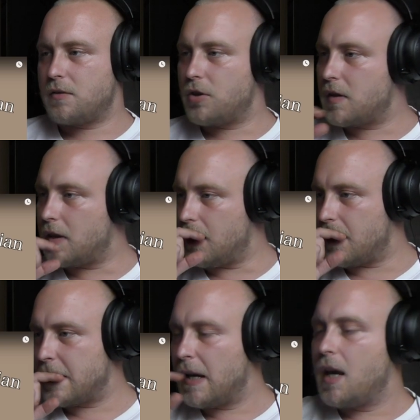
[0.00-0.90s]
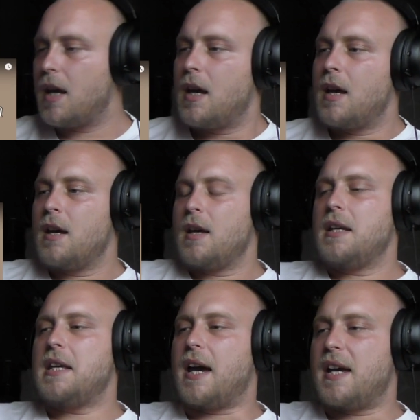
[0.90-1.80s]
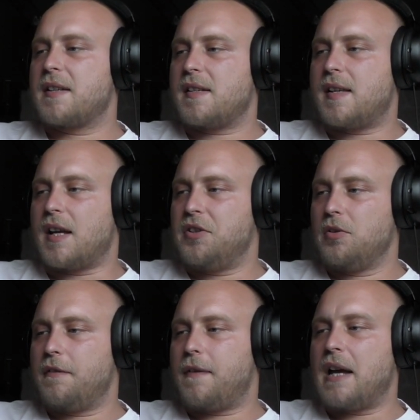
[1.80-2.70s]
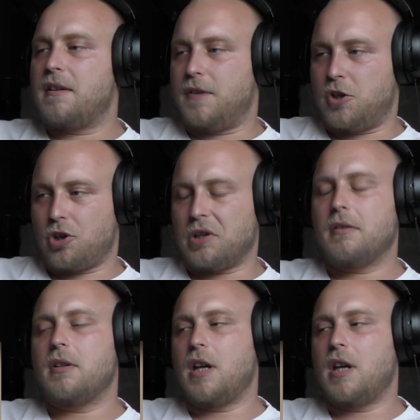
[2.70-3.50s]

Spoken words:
just see this. Yeah, as I said, unifying vision.